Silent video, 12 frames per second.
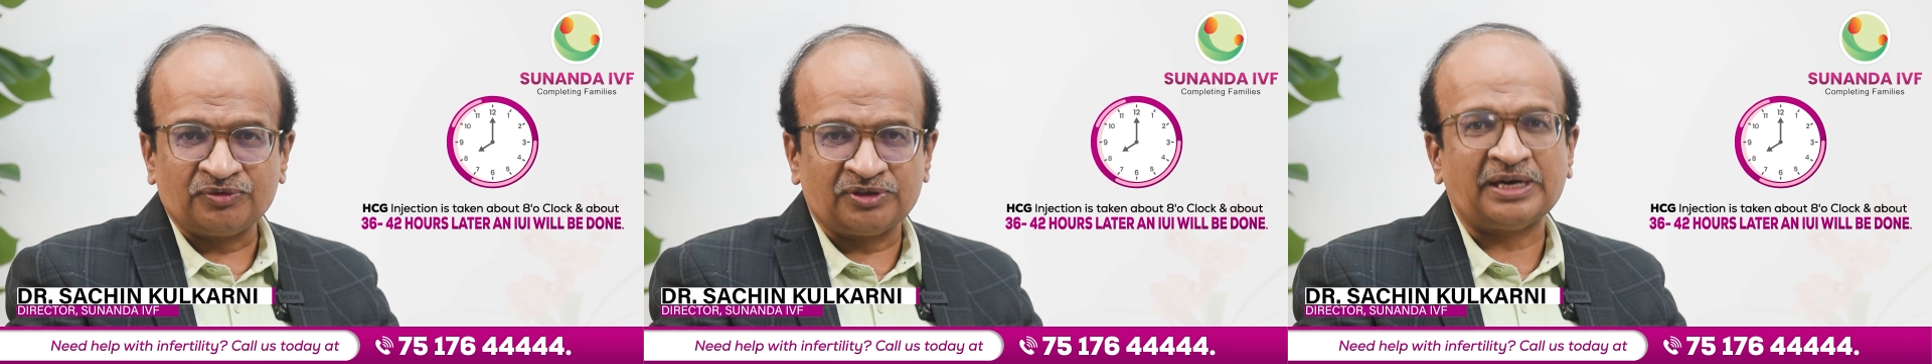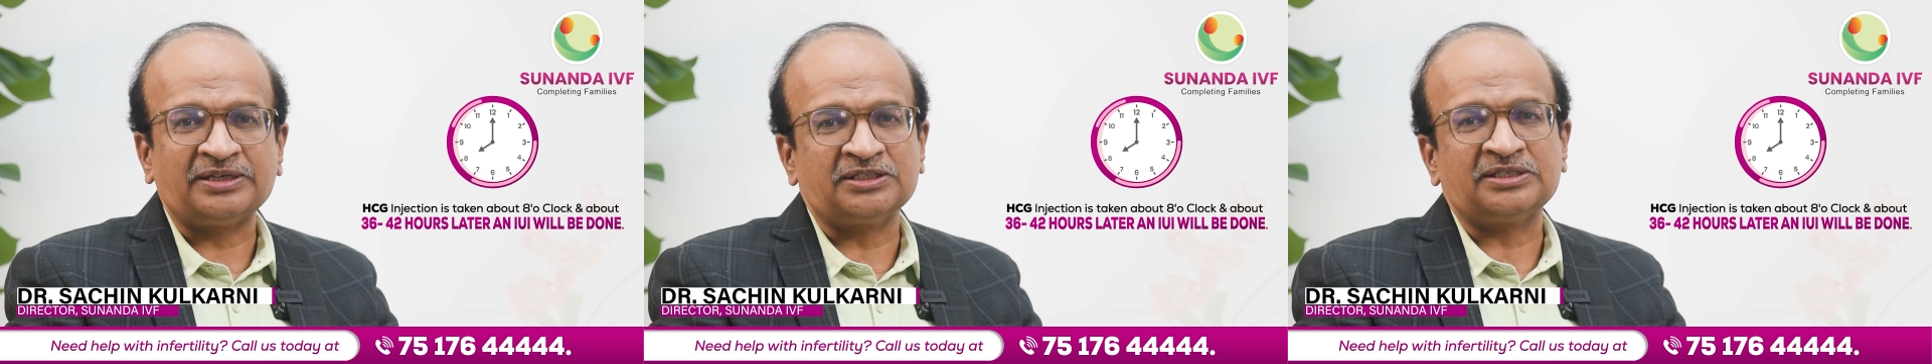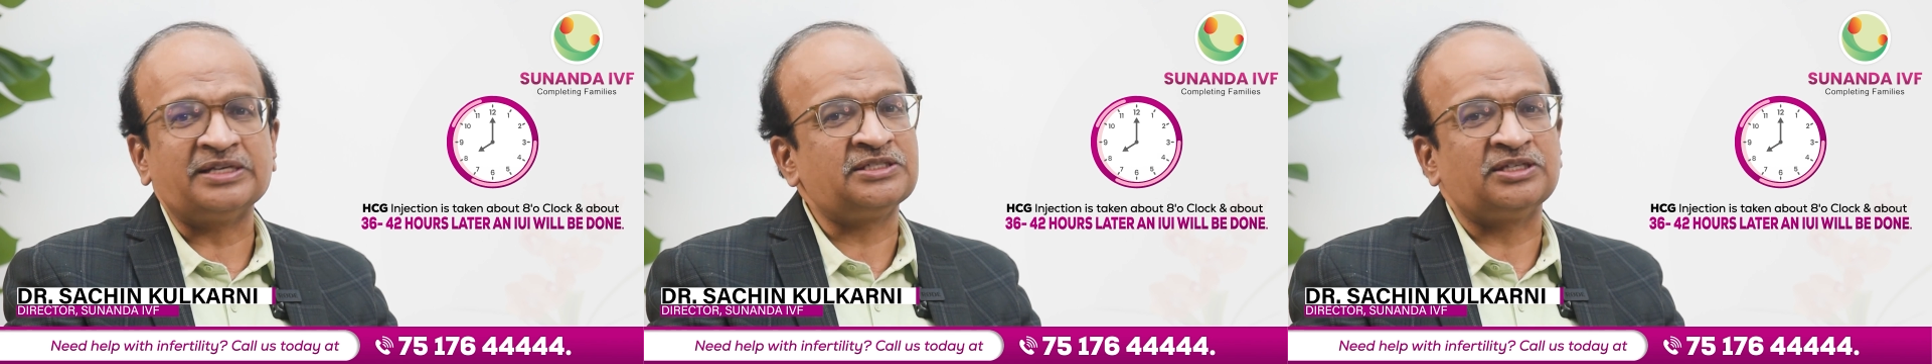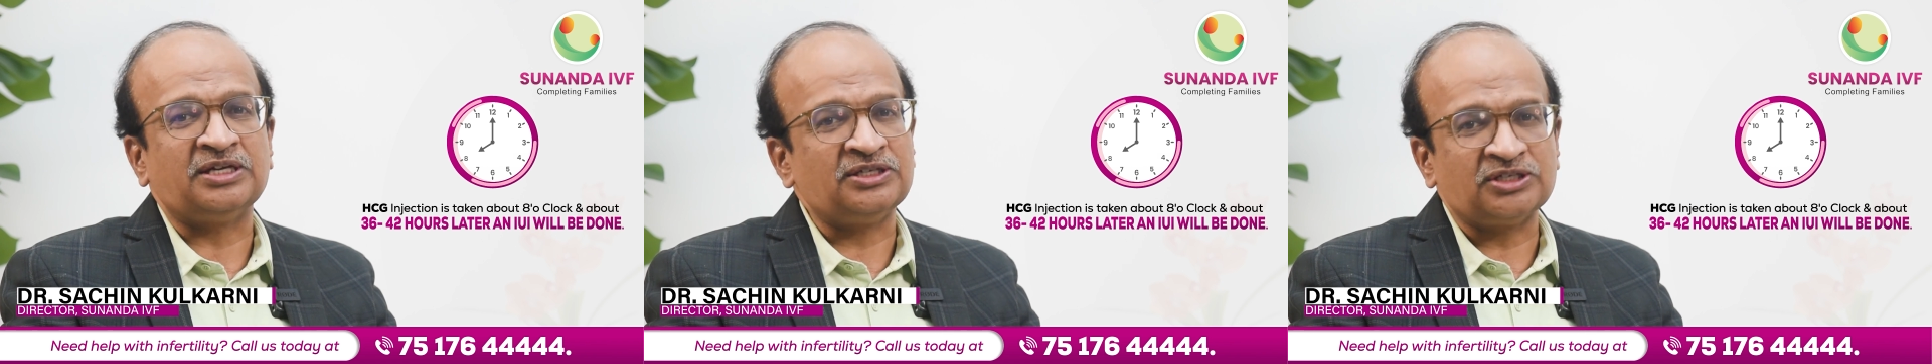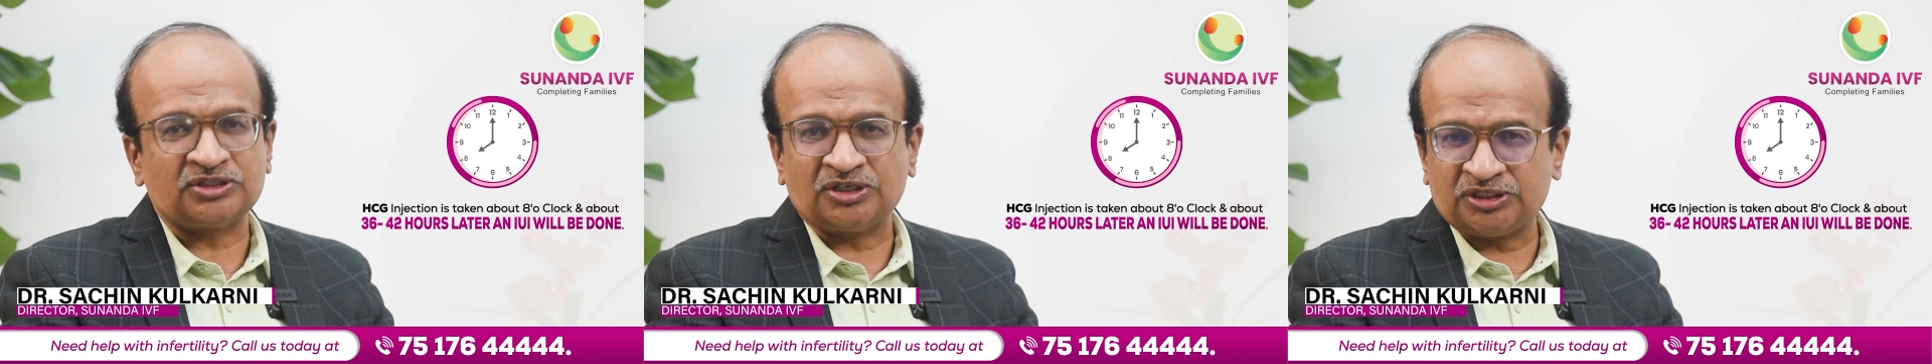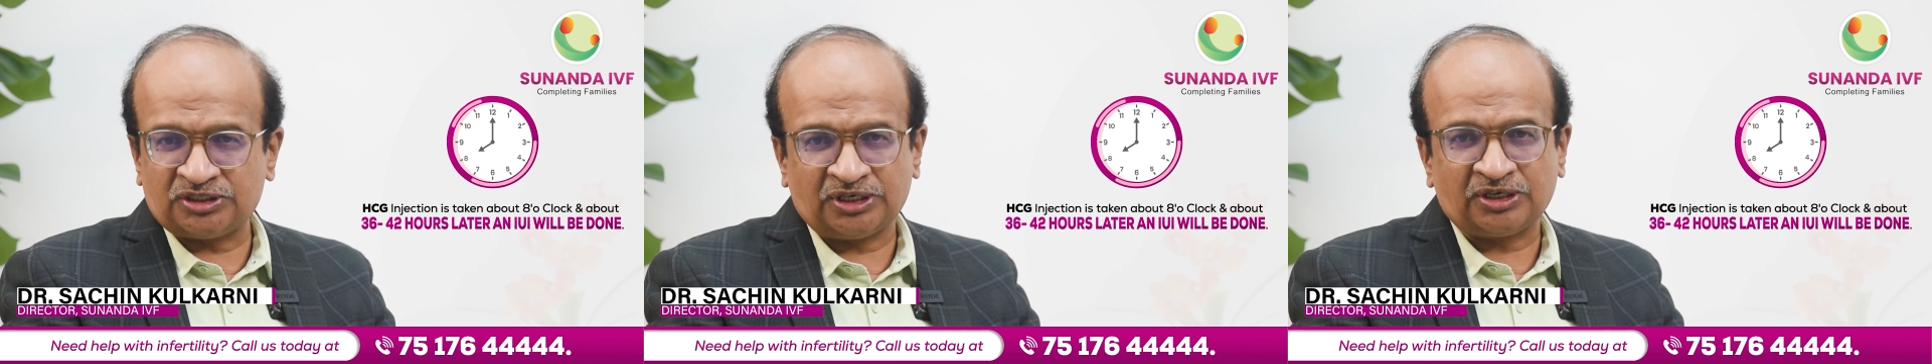so that is, let's say the injection
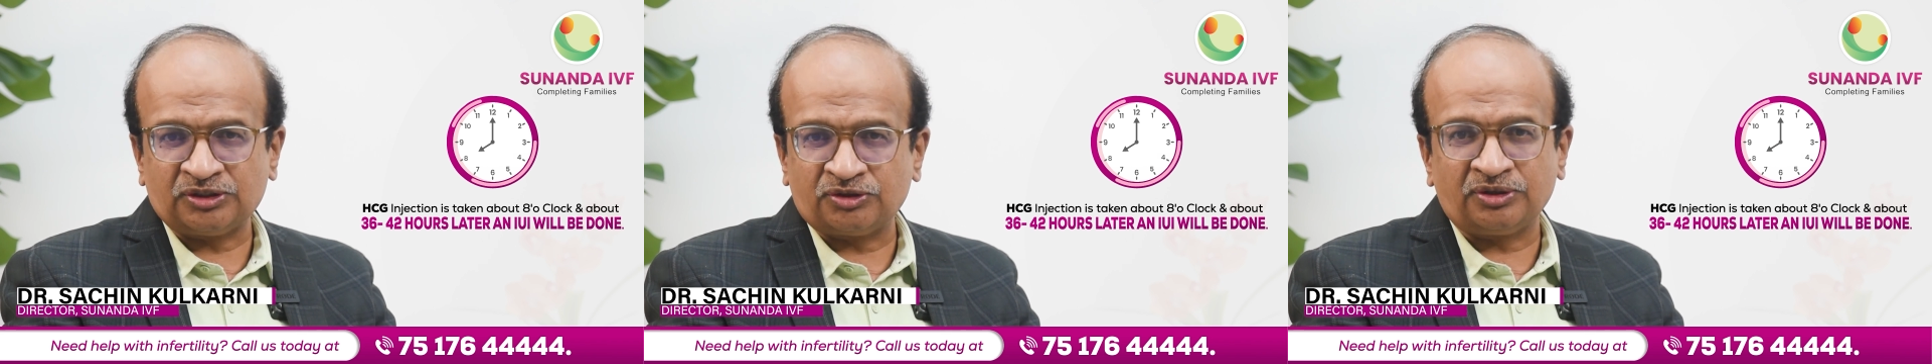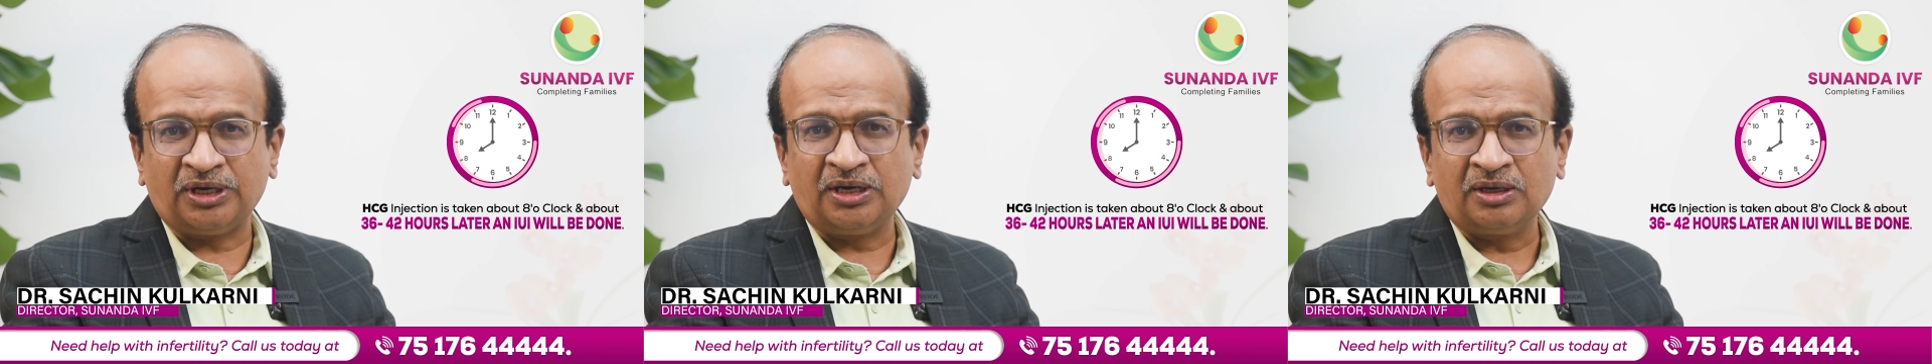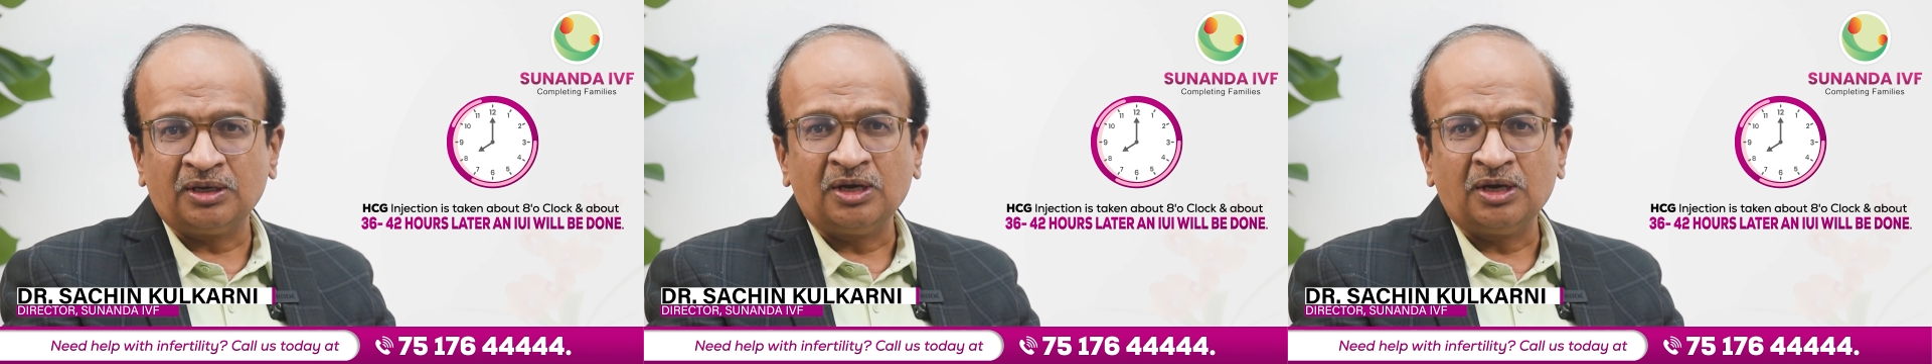is taken today,